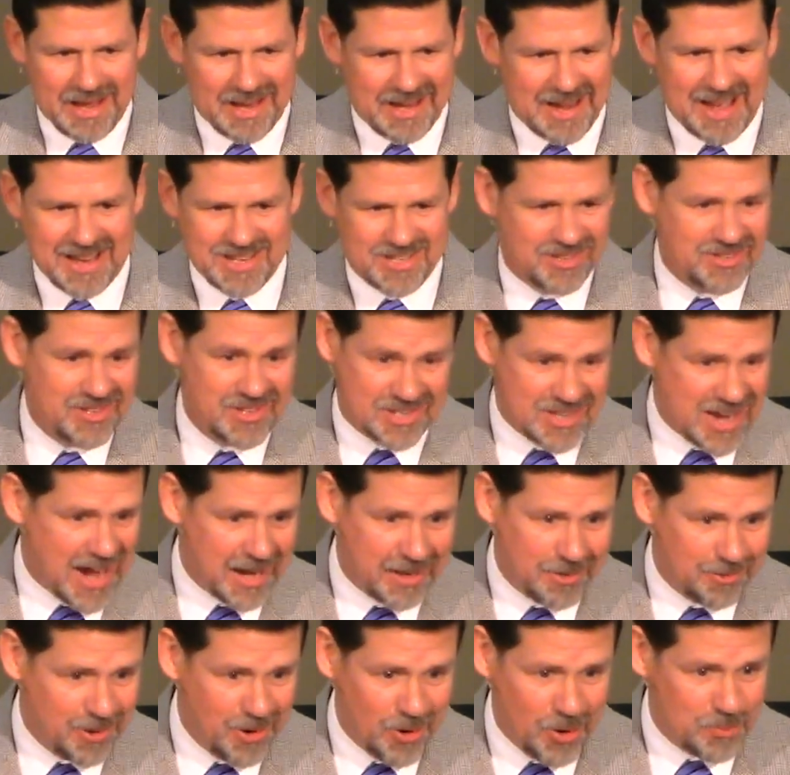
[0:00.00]
And I was on the
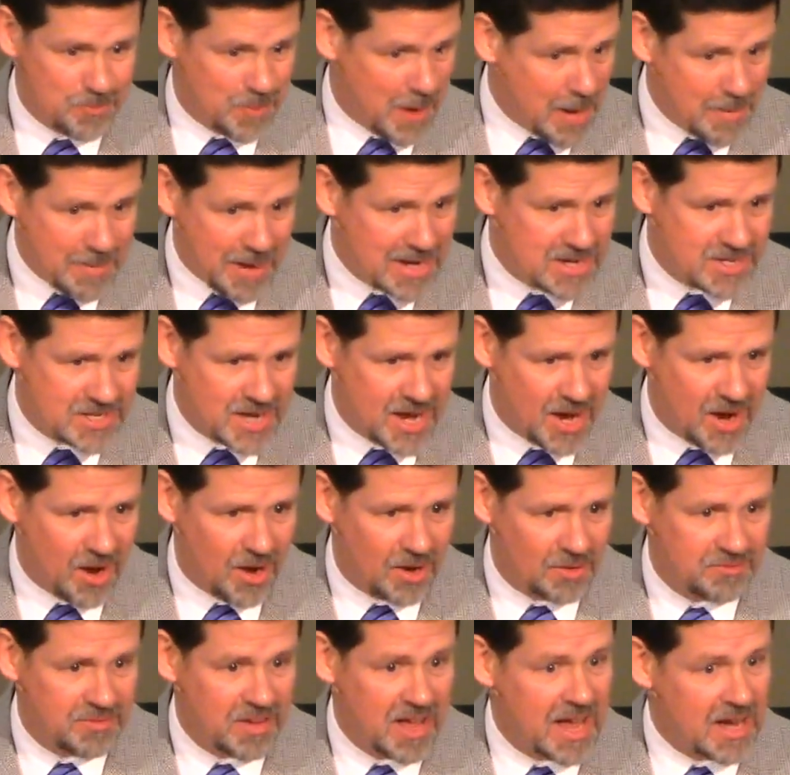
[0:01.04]
side of the road by
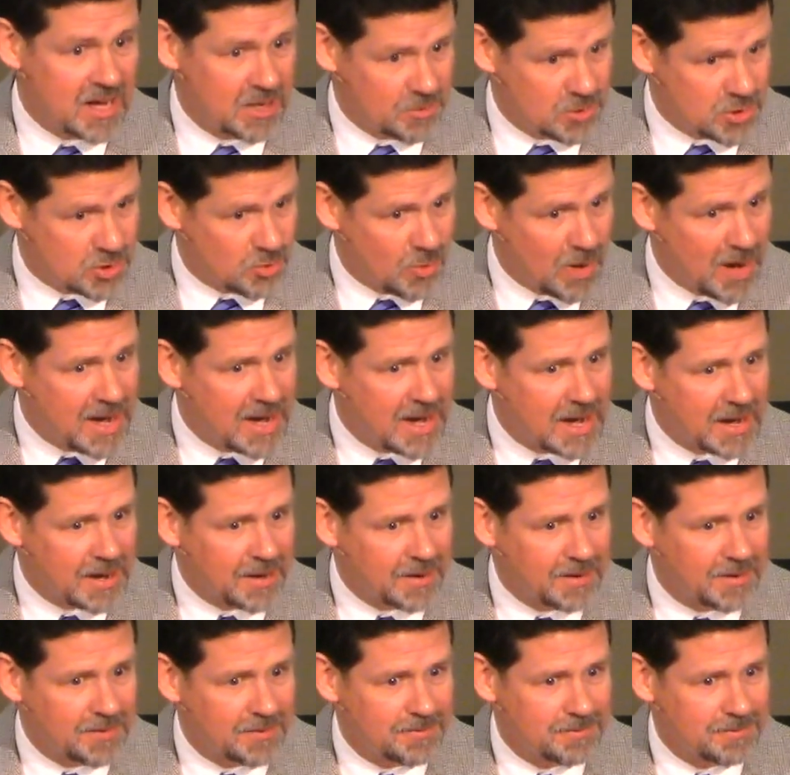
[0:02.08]
myself, and it was raining.